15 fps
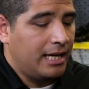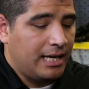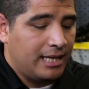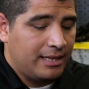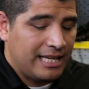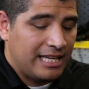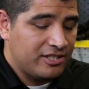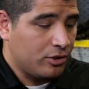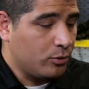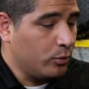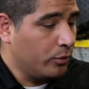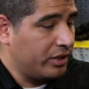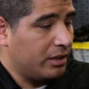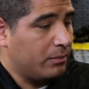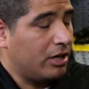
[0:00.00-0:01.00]
And that's the
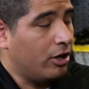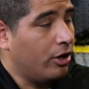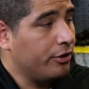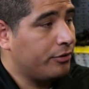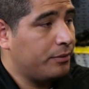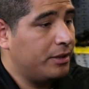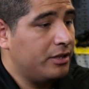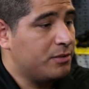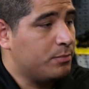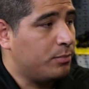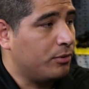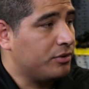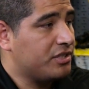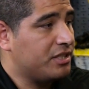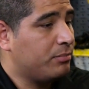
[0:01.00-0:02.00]
cool thing about all three of these
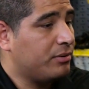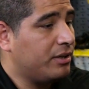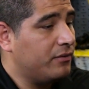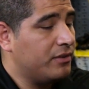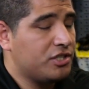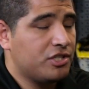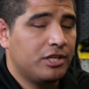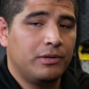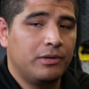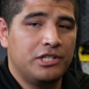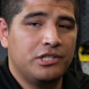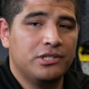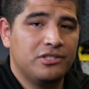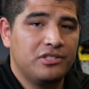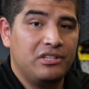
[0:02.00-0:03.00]
boards. In previous
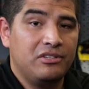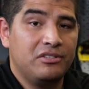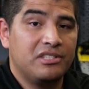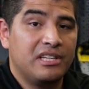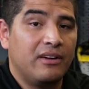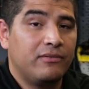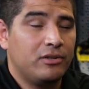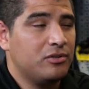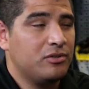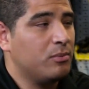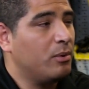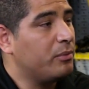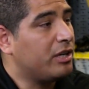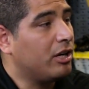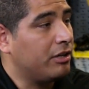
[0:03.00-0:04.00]
generations, you used to have to use
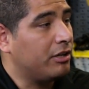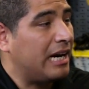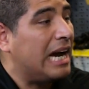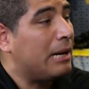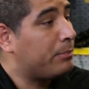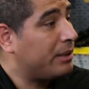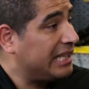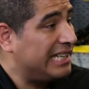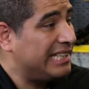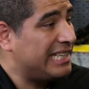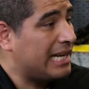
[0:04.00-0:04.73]
what we called our HyperKit